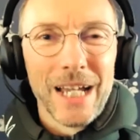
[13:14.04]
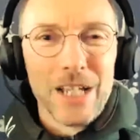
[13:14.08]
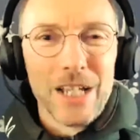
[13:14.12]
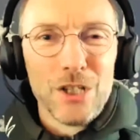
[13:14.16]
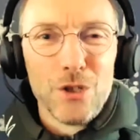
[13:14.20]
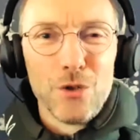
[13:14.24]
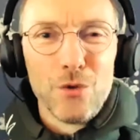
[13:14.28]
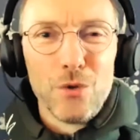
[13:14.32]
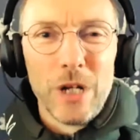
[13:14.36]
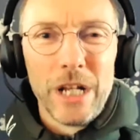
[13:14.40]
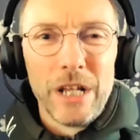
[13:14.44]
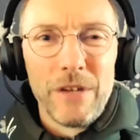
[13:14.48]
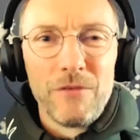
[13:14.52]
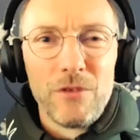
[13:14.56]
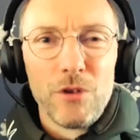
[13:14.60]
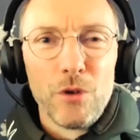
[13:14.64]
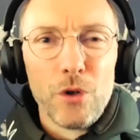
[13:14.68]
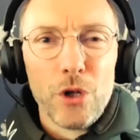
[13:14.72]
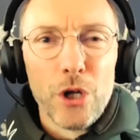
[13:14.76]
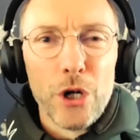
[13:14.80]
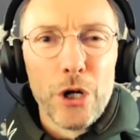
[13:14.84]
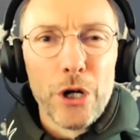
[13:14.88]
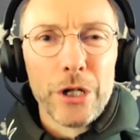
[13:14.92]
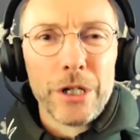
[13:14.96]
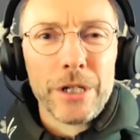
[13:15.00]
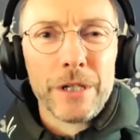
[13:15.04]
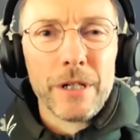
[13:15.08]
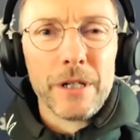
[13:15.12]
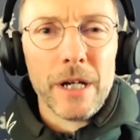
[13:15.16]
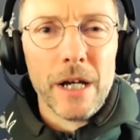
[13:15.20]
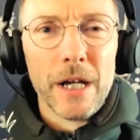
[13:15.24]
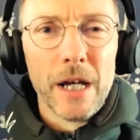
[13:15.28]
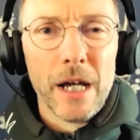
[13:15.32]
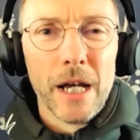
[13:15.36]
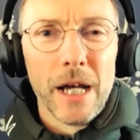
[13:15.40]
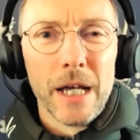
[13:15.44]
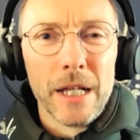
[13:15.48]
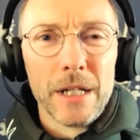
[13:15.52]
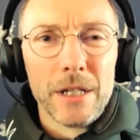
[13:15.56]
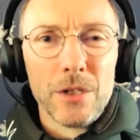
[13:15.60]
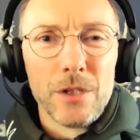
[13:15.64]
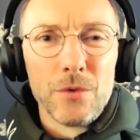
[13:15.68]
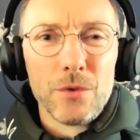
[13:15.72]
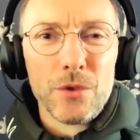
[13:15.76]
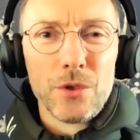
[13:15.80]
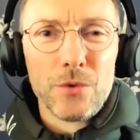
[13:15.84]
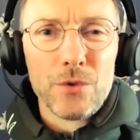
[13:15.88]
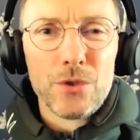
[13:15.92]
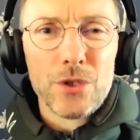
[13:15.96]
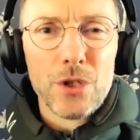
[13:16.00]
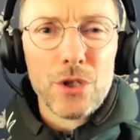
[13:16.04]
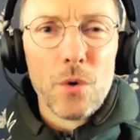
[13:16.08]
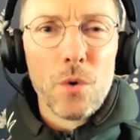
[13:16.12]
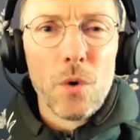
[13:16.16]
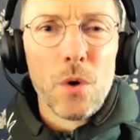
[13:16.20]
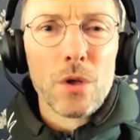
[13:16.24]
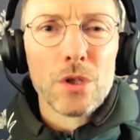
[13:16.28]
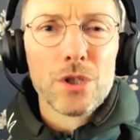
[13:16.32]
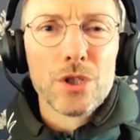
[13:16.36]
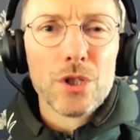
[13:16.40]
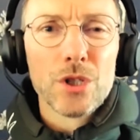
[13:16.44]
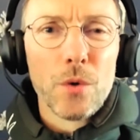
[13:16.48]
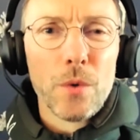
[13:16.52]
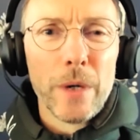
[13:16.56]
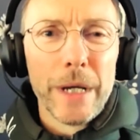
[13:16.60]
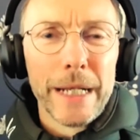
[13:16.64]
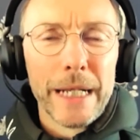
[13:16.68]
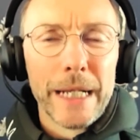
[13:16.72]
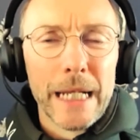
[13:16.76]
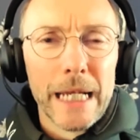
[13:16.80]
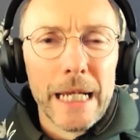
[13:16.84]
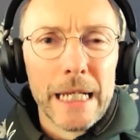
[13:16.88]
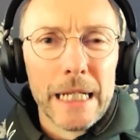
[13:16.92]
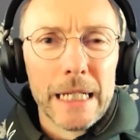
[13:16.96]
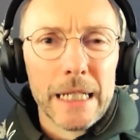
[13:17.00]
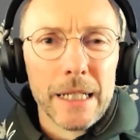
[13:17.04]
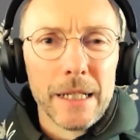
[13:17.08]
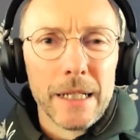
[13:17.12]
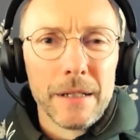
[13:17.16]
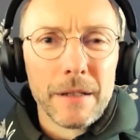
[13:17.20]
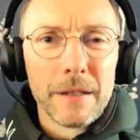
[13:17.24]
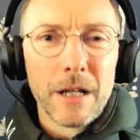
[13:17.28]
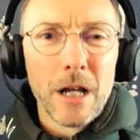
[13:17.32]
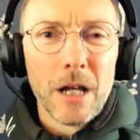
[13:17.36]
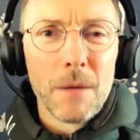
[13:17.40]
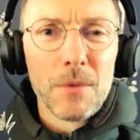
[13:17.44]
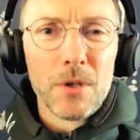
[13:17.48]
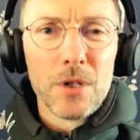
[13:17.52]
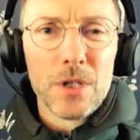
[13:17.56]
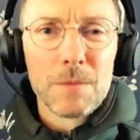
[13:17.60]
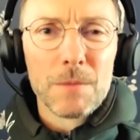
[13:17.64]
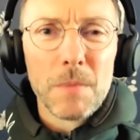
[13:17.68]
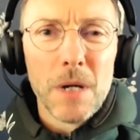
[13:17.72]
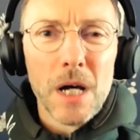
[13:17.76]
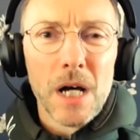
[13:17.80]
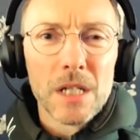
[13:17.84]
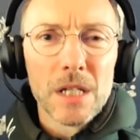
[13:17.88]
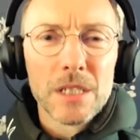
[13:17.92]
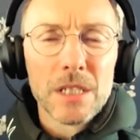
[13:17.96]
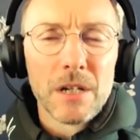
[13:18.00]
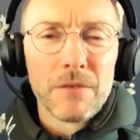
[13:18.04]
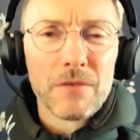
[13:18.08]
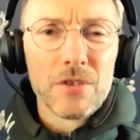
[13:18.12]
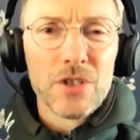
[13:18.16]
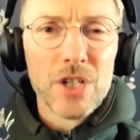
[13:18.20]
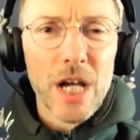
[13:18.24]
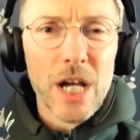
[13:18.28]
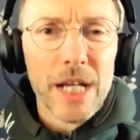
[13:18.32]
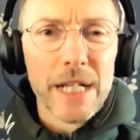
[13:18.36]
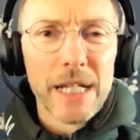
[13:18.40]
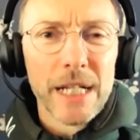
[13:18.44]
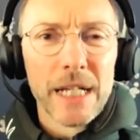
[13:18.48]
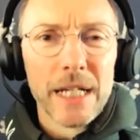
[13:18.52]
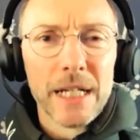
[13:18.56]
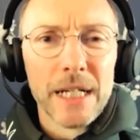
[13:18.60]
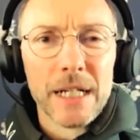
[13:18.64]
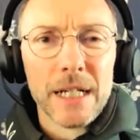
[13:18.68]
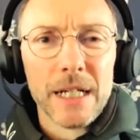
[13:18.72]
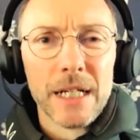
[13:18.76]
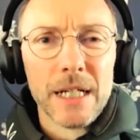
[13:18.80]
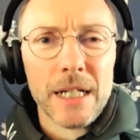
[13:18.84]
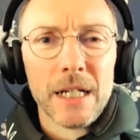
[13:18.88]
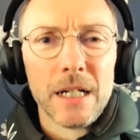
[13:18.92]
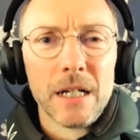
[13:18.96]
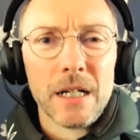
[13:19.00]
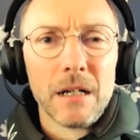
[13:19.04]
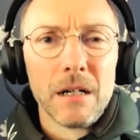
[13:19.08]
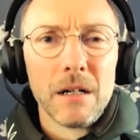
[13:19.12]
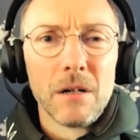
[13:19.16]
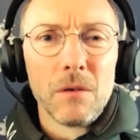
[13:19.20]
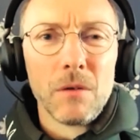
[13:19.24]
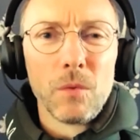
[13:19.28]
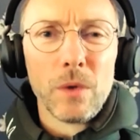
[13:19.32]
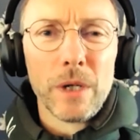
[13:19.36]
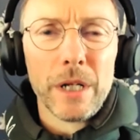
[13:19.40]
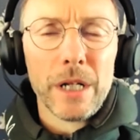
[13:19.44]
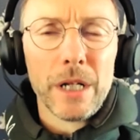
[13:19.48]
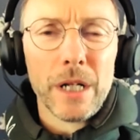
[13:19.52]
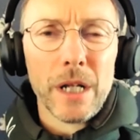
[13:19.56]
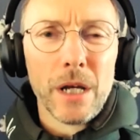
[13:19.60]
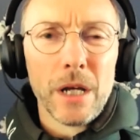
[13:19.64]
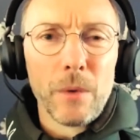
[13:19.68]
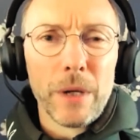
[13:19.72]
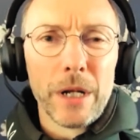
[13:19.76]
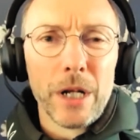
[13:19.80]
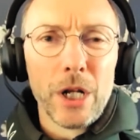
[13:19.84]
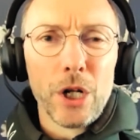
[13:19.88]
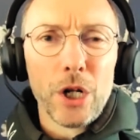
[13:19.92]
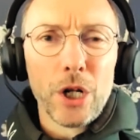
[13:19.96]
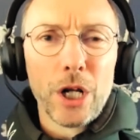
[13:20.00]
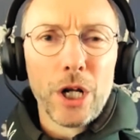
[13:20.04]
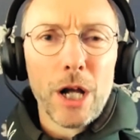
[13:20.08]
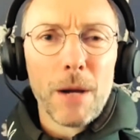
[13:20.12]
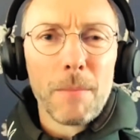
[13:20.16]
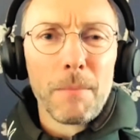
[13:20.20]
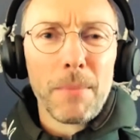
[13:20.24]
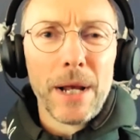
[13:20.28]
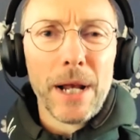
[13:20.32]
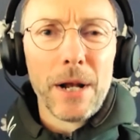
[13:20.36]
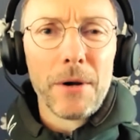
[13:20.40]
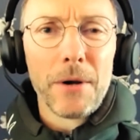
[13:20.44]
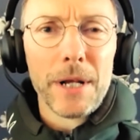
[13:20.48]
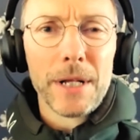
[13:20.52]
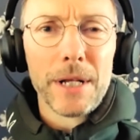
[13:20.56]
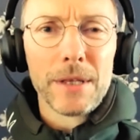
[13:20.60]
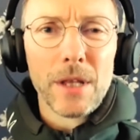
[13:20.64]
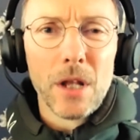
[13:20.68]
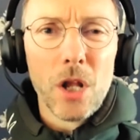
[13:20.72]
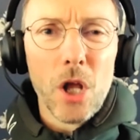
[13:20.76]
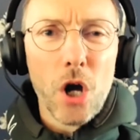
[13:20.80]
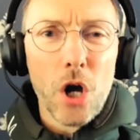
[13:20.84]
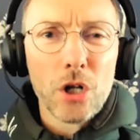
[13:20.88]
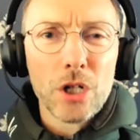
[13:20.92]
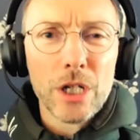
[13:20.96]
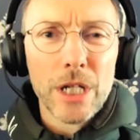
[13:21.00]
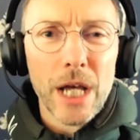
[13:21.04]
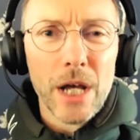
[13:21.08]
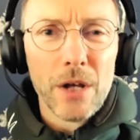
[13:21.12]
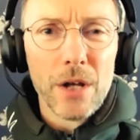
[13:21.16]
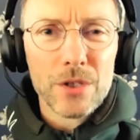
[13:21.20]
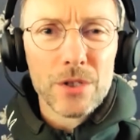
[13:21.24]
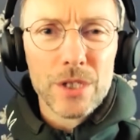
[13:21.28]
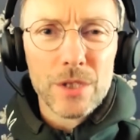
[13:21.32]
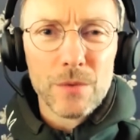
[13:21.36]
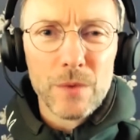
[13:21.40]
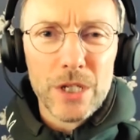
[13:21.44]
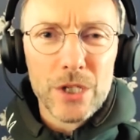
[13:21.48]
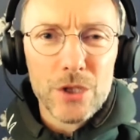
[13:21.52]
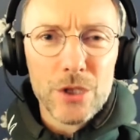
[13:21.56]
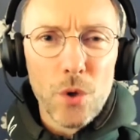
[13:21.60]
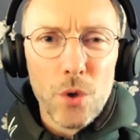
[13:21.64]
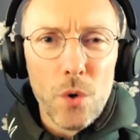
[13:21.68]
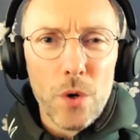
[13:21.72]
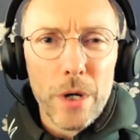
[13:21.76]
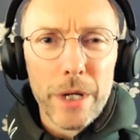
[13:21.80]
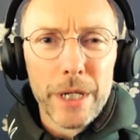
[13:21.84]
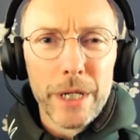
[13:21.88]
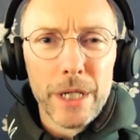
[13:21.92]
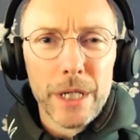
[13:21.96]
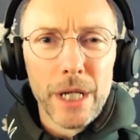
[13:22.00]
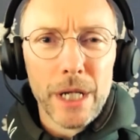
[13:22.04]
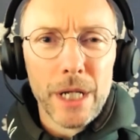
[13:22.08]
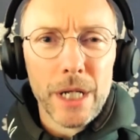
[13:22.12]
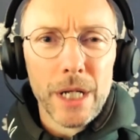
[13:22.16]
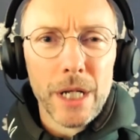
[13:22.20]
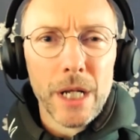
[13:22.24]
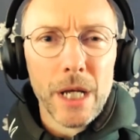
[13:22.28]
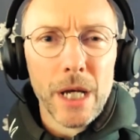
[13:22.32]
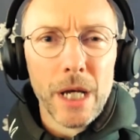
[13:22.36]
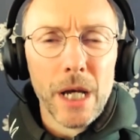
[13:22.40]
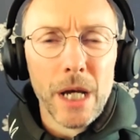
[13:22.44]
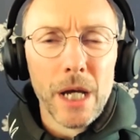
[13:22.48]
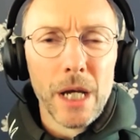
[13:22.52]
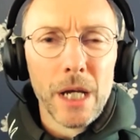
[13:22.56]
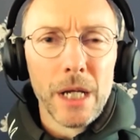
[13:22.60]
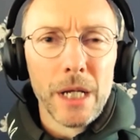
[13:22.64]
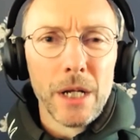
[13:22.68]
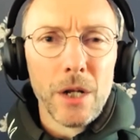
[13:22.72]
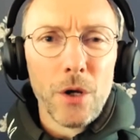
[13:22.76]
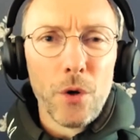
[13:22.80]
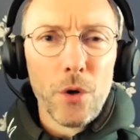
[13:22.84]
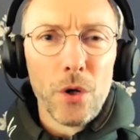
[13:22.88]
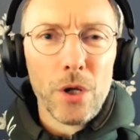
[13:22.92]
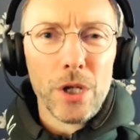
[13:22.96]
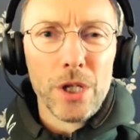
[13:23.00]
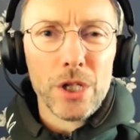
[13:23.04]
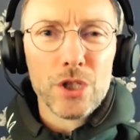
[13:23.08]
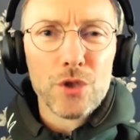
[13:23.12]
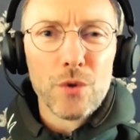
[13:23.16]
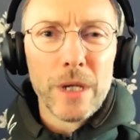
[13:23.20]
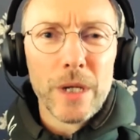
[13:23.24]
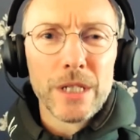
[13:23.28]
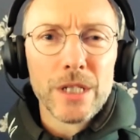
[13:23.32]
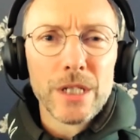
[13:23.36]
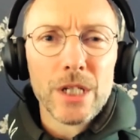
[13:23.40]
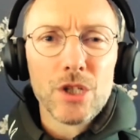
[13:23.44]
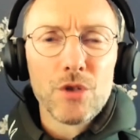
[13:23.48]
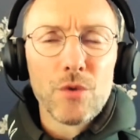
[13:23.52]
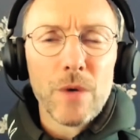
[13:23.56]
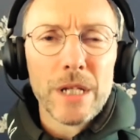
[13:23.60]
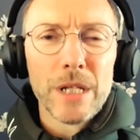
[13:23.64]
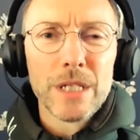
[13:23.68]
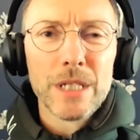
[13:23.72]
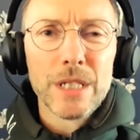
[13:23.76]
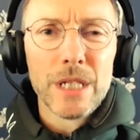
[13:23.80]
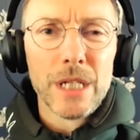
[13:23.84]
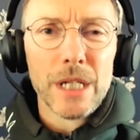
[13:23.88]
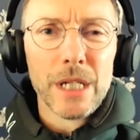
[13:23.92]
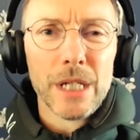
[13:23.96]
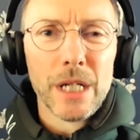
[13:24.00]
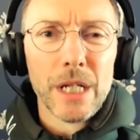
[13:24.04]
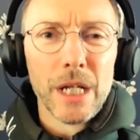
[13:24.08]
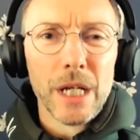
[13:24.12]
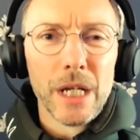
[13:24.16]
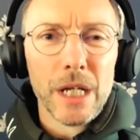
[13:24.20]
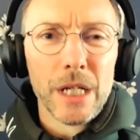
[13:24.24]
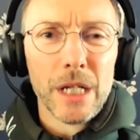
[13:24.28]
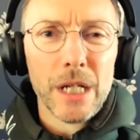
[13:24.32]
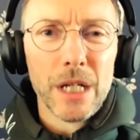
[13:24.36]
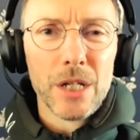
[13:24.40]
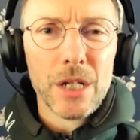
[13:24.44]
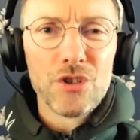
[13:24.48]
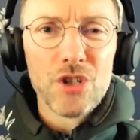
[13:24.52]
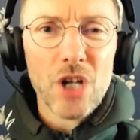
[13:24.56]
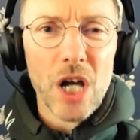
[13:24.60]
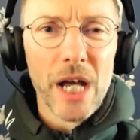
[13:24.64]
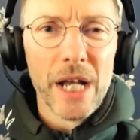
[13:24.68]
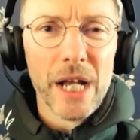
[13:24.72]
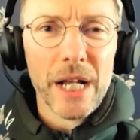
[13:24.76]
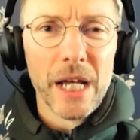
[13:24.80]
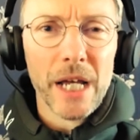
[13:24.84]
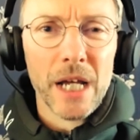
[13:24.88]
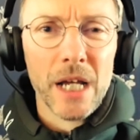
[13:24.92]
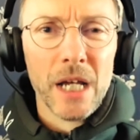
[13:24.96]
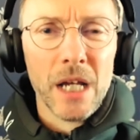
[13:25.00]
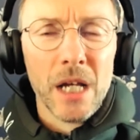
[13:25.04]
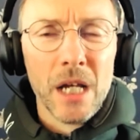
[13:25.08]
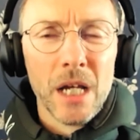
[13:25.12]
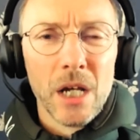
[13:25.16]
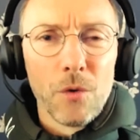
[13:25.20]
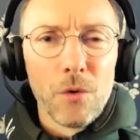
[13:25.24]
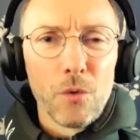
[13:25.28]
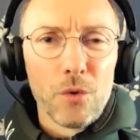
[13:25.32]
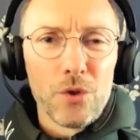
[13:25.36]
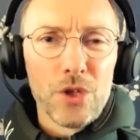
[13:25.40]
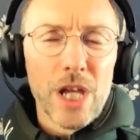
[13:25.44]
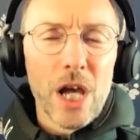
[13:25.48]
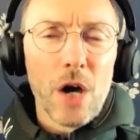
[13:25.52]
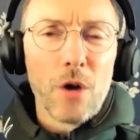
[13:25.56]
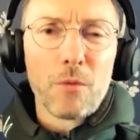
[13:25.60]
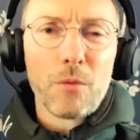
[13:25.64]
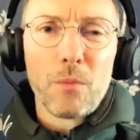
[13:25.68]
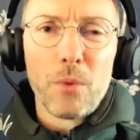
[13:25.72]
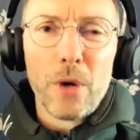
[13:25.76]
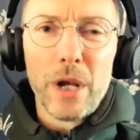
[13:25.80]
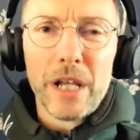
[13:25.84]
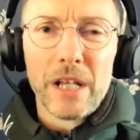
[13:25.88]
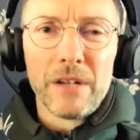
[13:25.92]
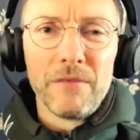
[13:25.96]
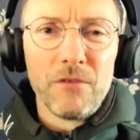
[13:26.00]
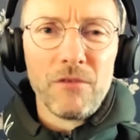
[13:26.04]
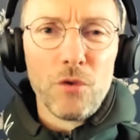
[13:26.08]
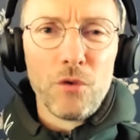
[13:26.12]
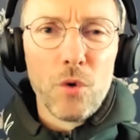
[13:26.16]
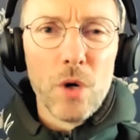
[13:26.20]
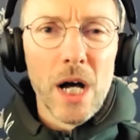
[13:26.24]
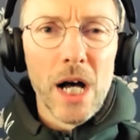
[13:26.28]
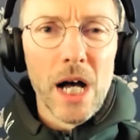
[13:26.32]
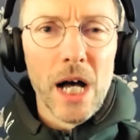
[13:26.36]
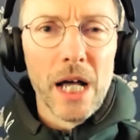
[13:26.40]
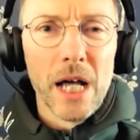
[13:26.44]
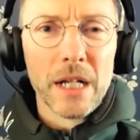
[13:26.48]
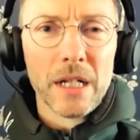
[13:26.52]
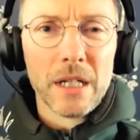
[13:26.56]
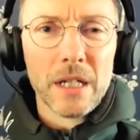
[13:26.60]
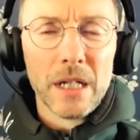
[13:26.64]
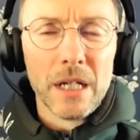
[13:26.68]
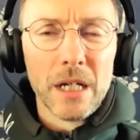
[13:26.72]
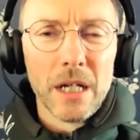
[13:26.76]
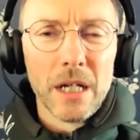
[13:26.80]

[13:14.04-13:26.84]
you live, you learn, and you do so also in the Communist Party of China. When comparing the lockdowns we saw in early 2020 in China, the outbreak in Wuhan,